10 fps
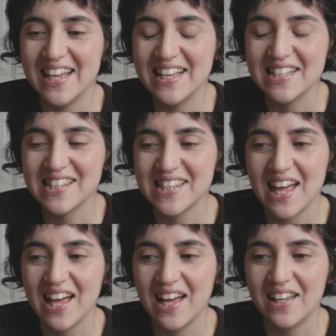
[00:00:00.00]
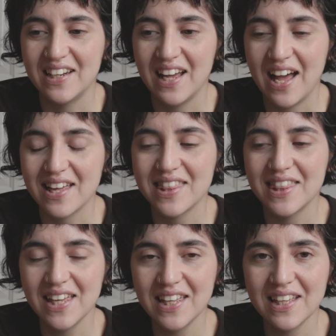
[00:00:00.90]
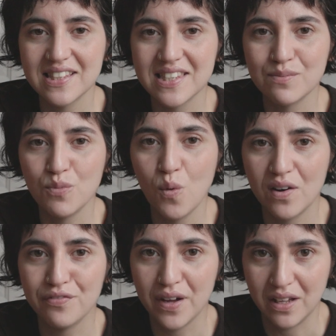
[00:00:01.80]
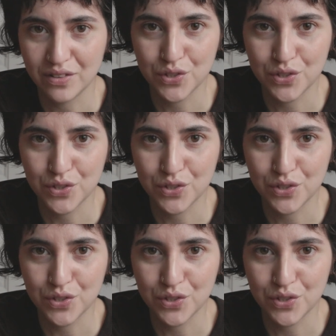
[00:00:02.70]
is that I think it's more fun